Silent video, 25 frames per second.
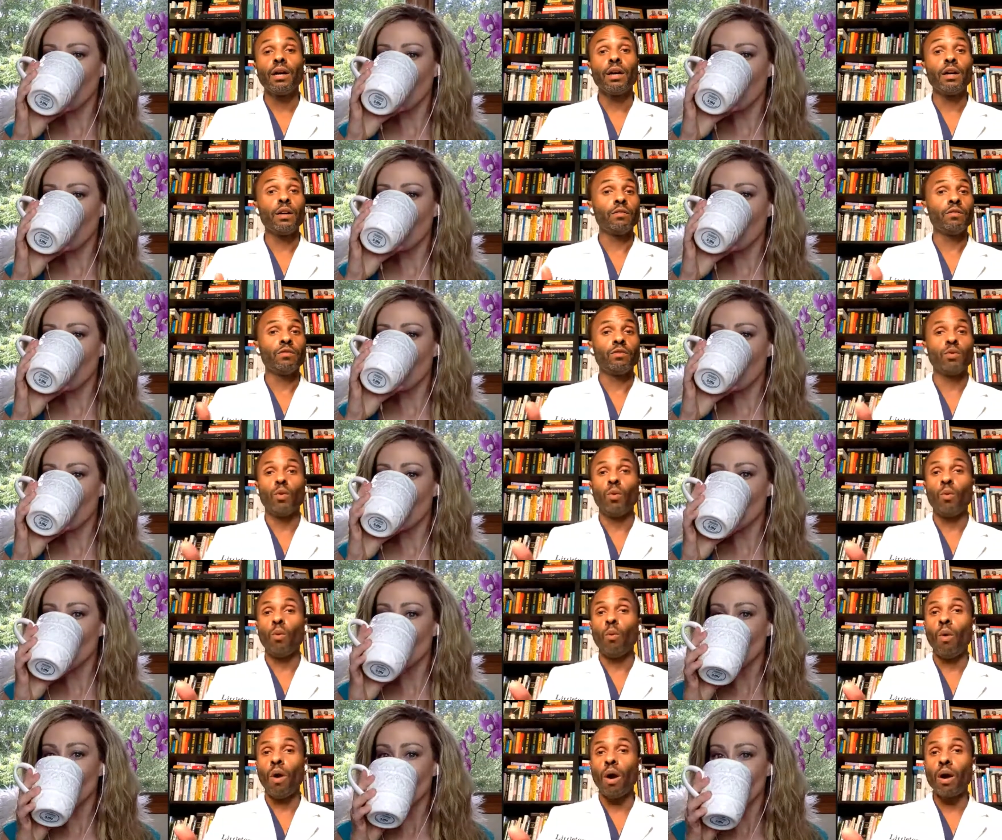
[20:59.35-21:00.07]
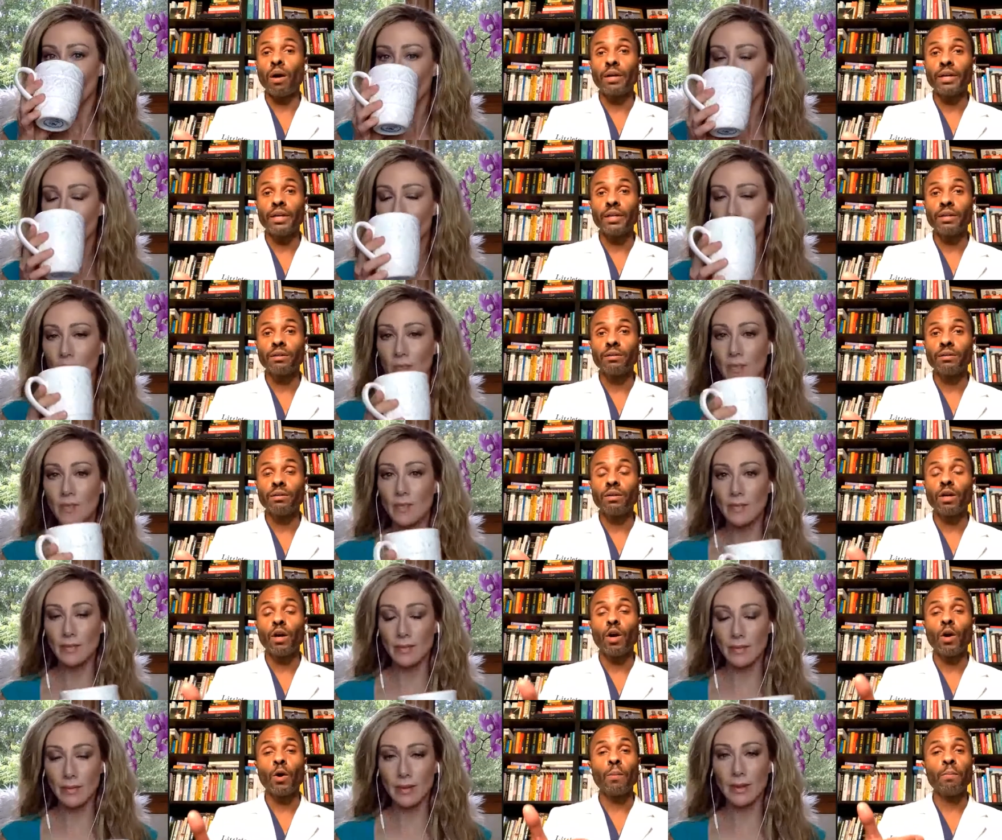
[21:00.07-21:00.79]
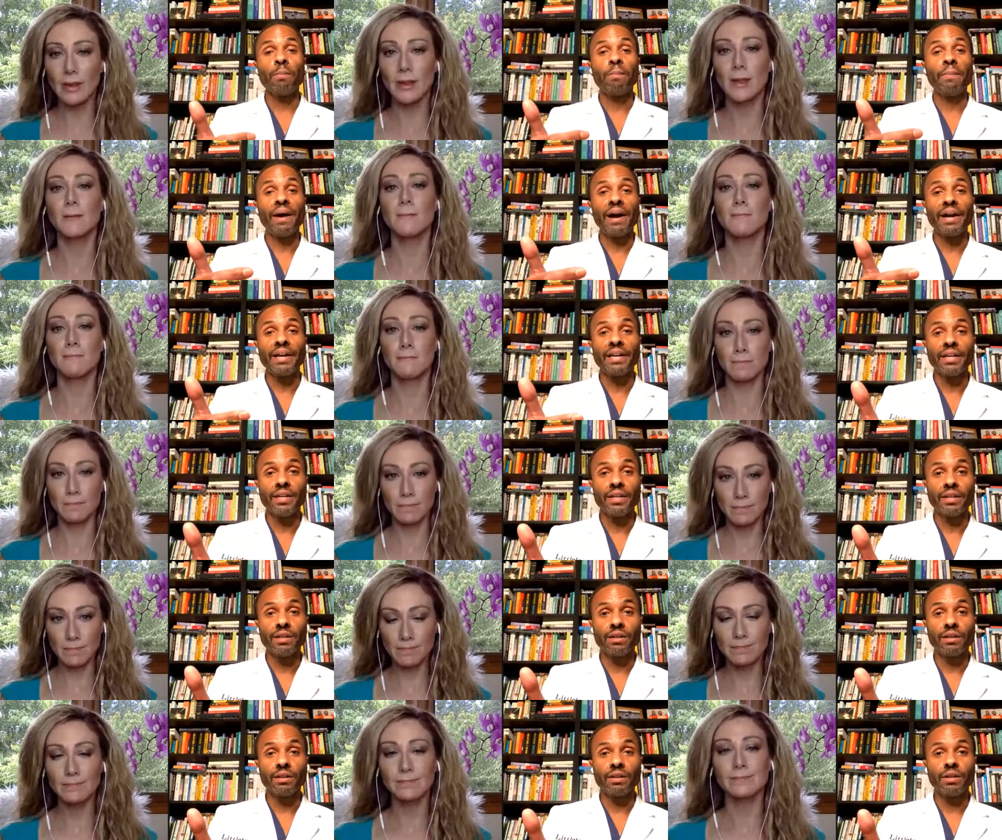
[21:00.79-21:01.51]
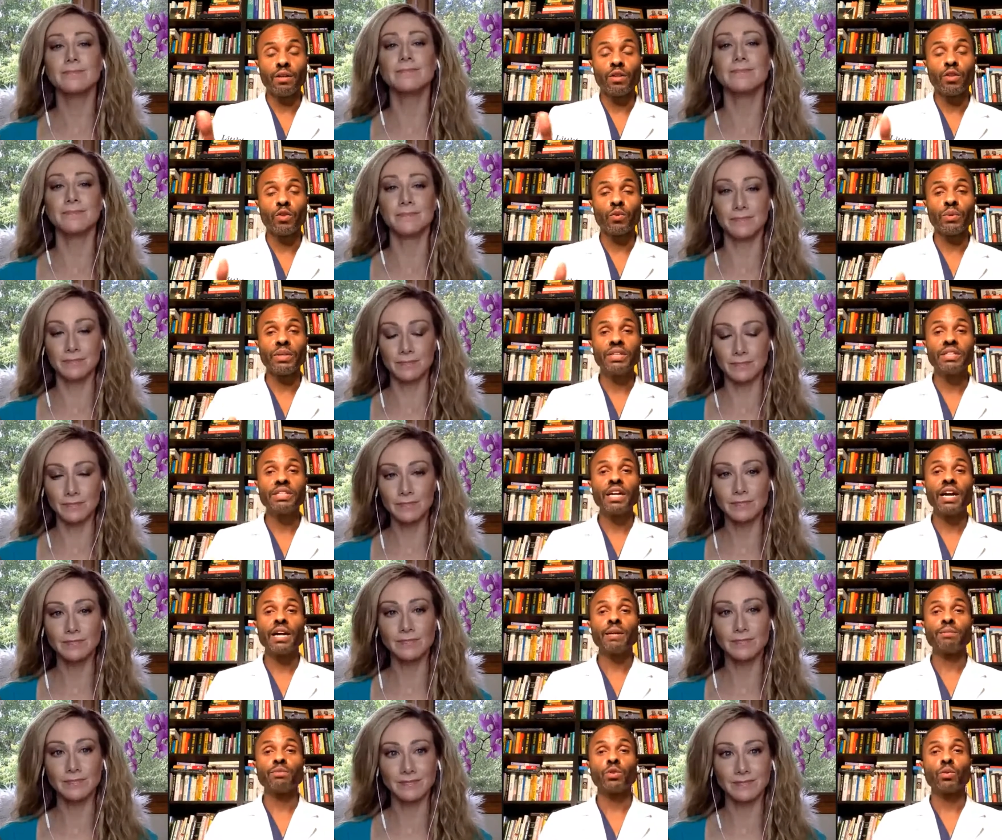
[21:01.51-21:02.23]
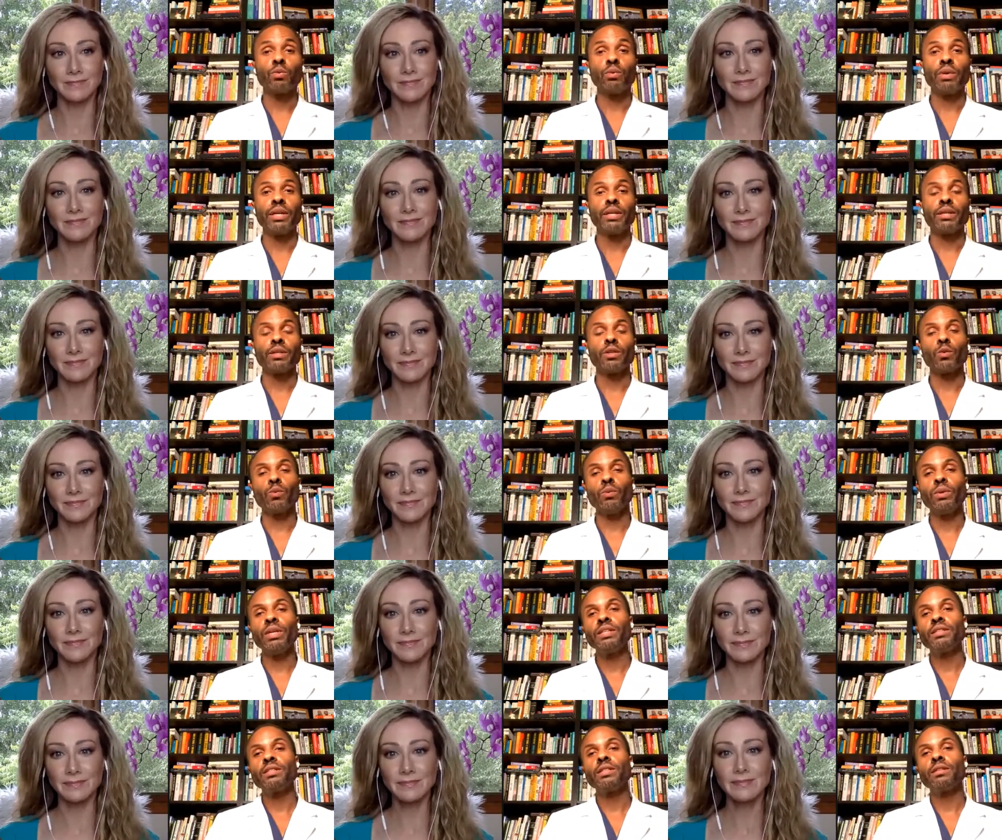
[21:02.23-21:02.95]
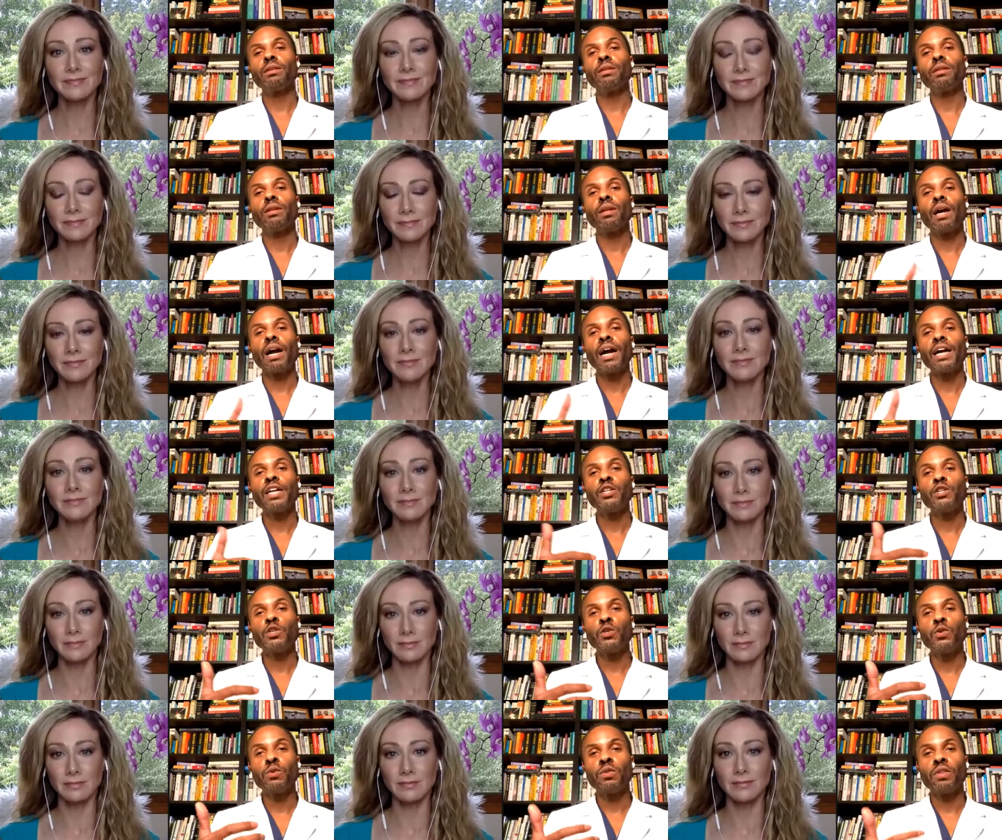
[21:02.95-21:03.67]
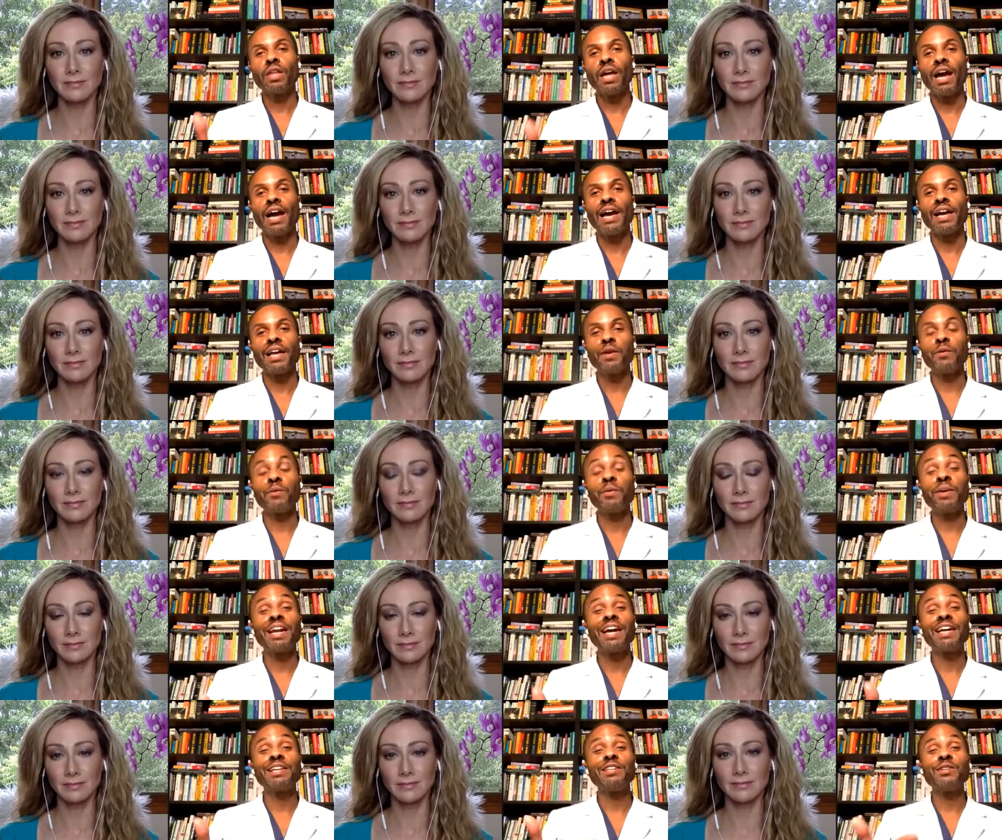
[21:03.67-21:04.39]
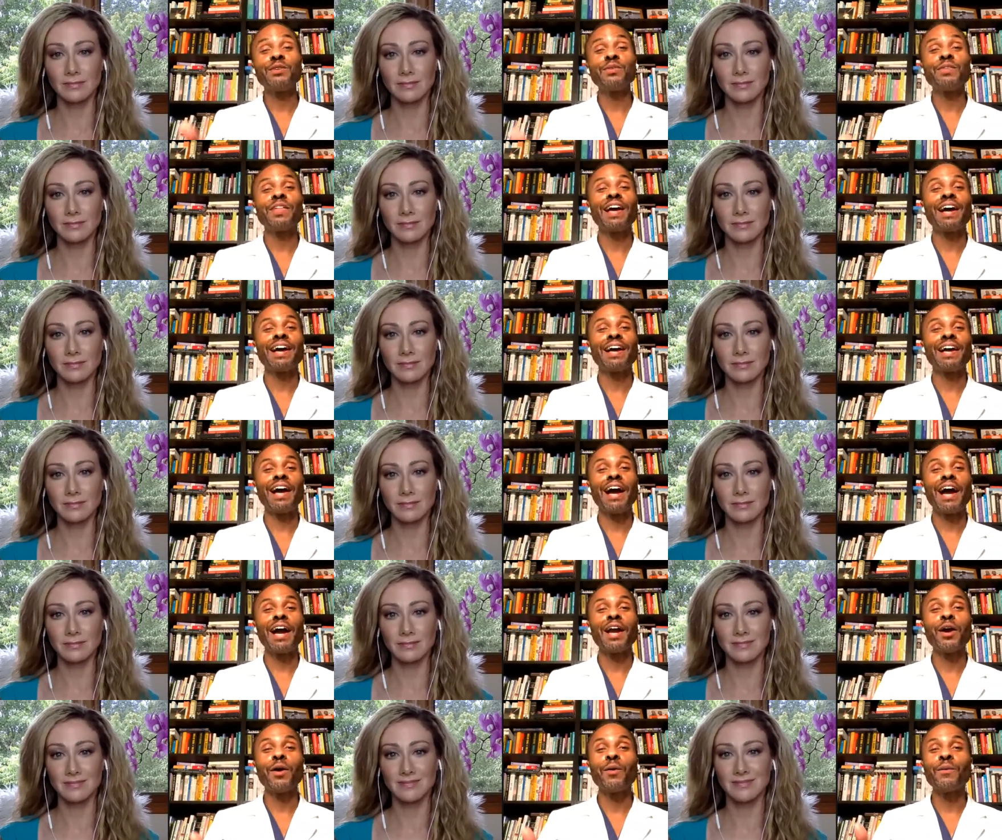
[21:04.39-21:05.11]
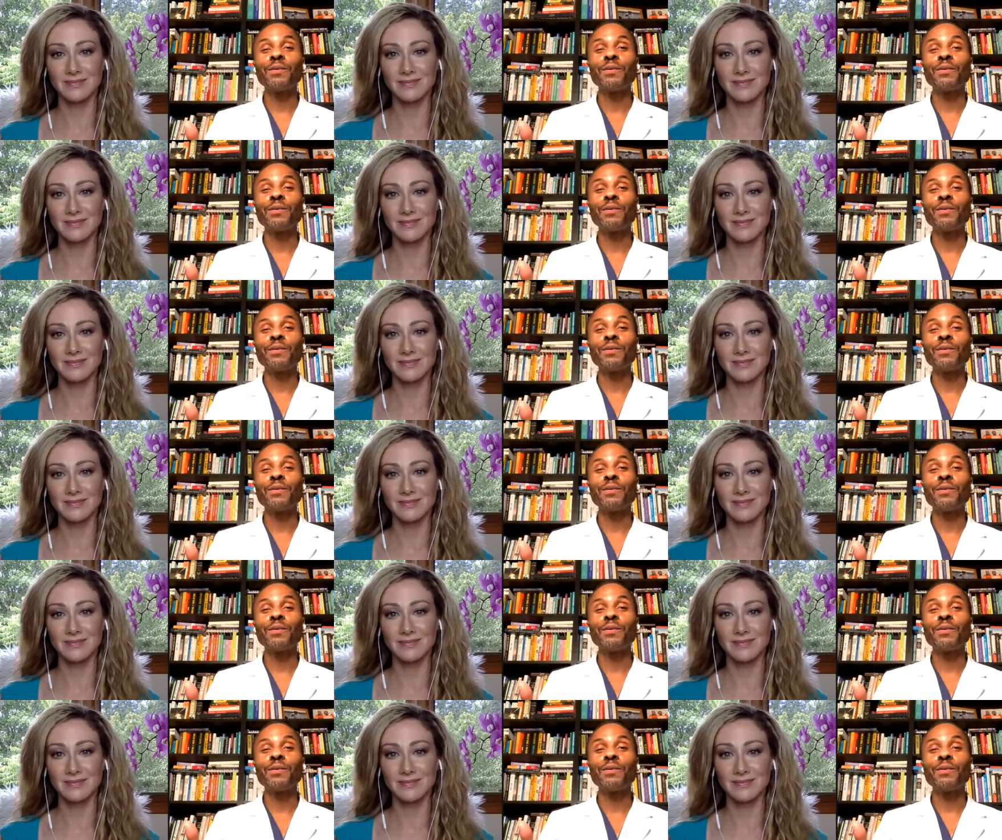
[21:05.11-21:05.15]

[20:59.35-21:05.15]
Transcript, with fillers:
Speaker 1: of walking or biking three times a week. The reason I do that, and when I do that, I